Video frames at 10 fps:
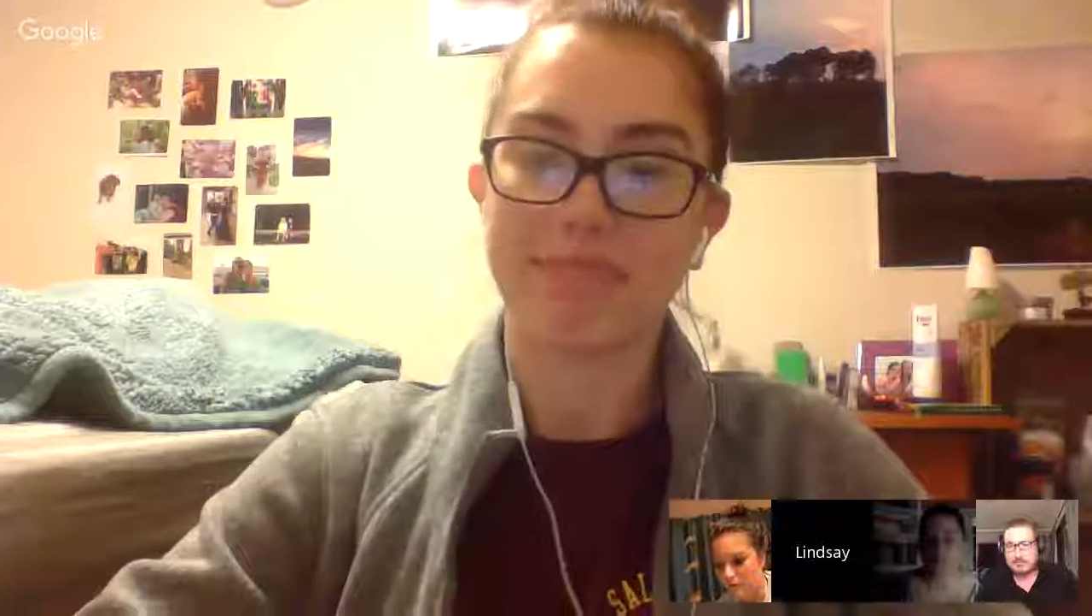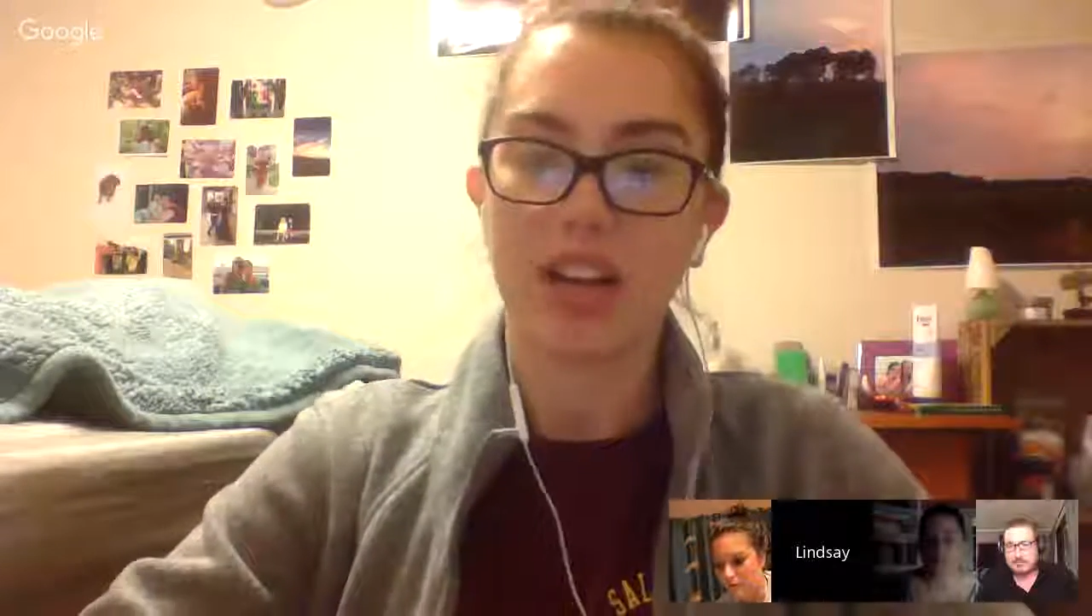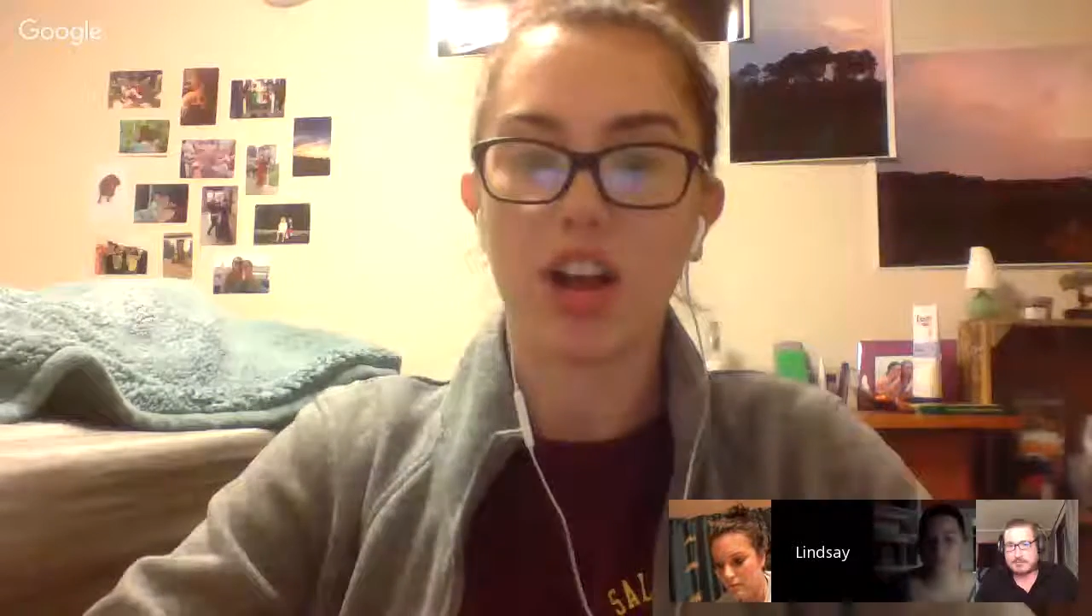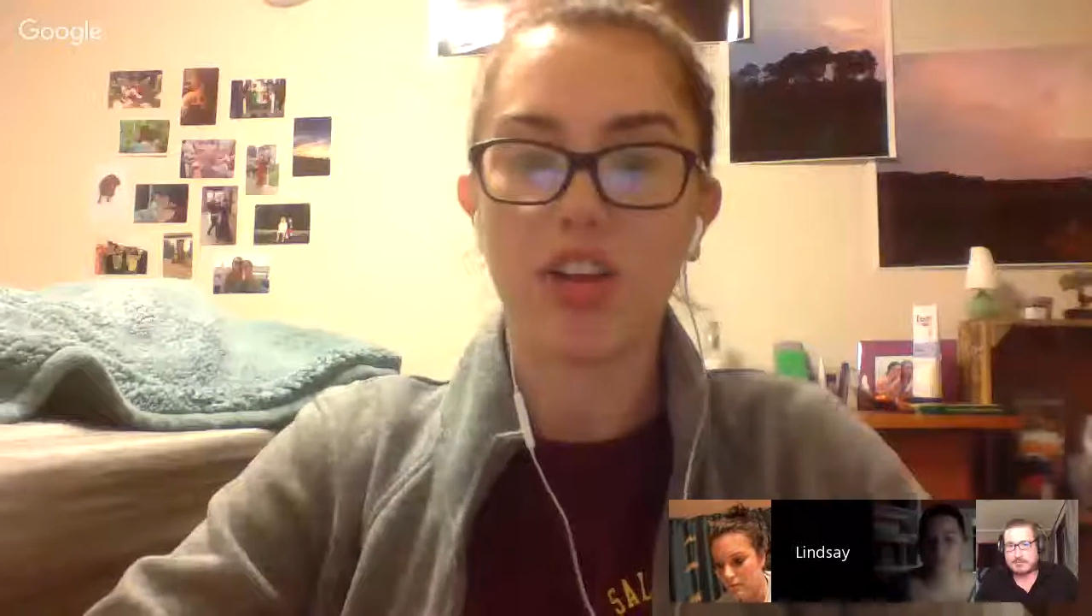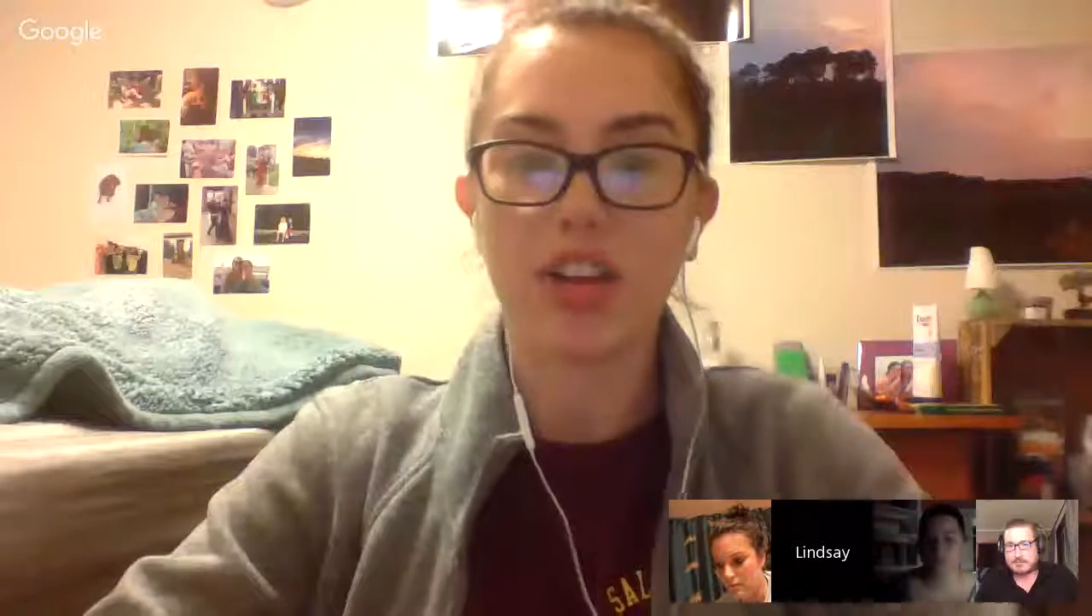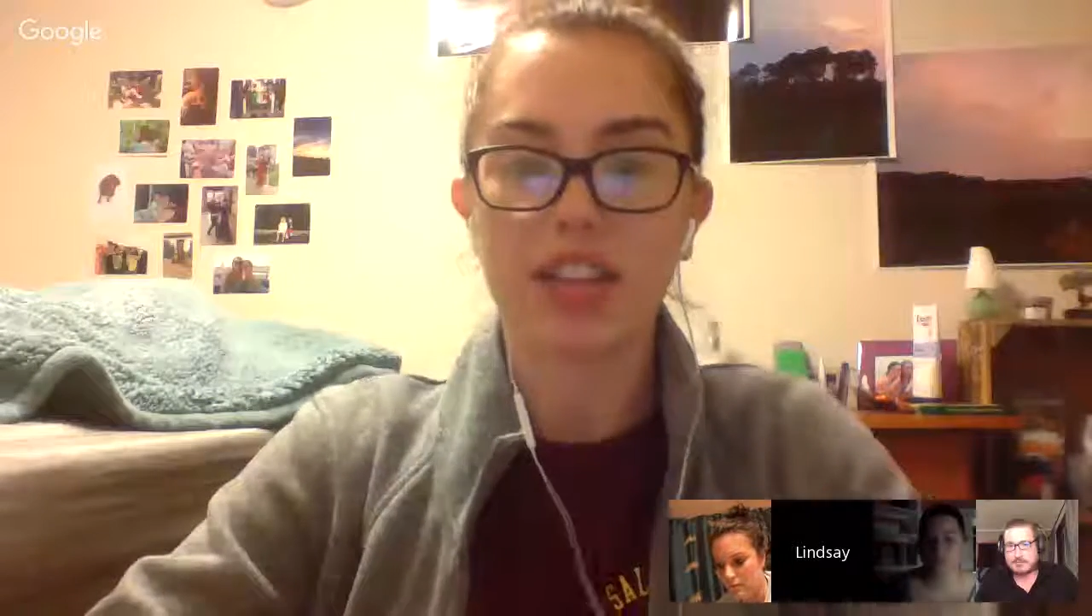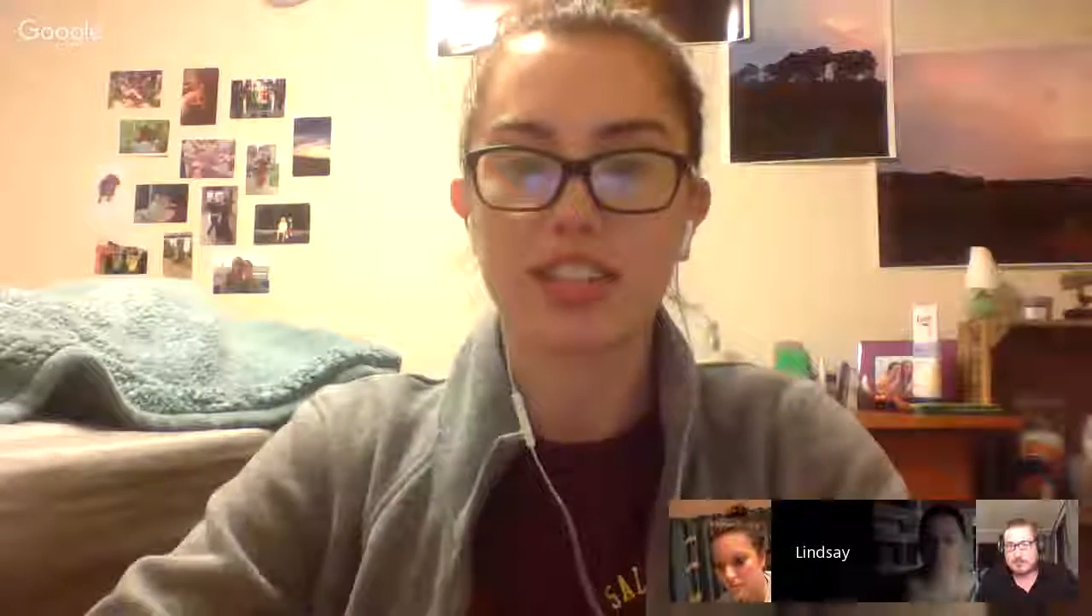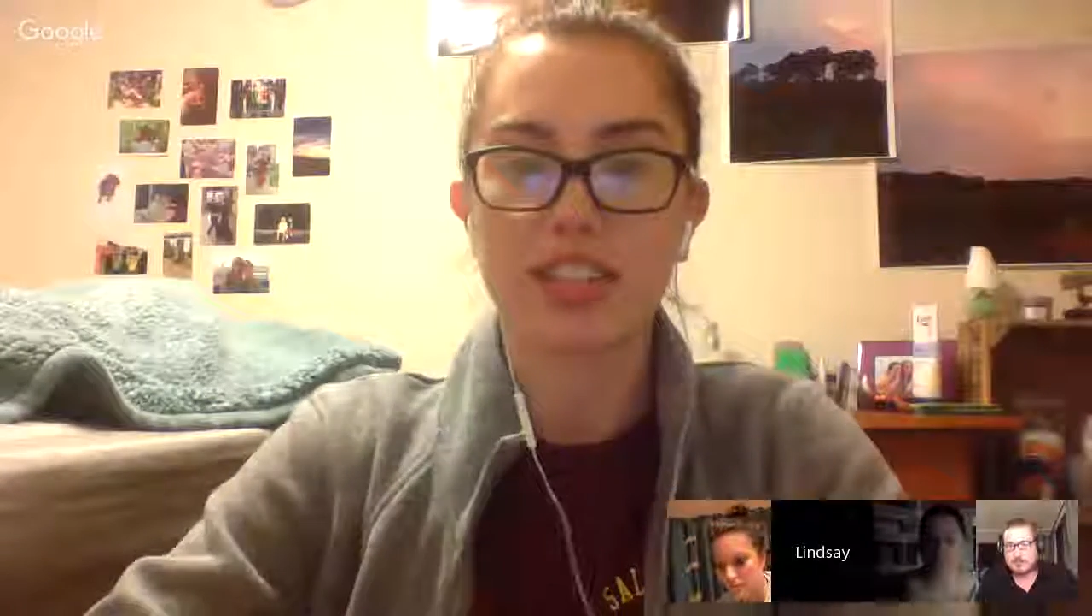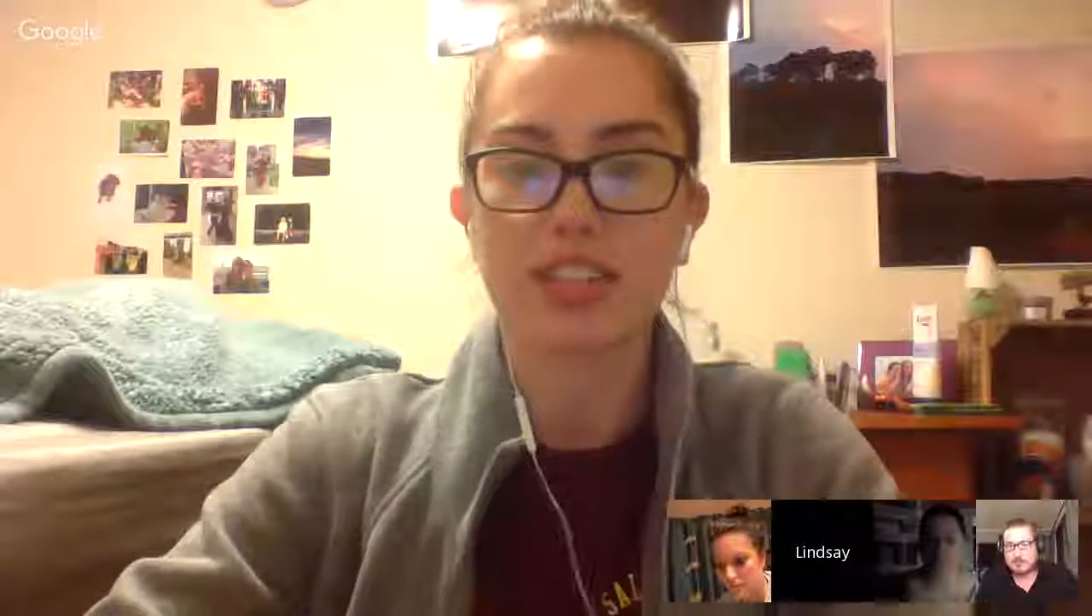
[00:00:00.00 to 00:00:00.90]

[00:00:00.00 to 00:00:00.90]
All right. So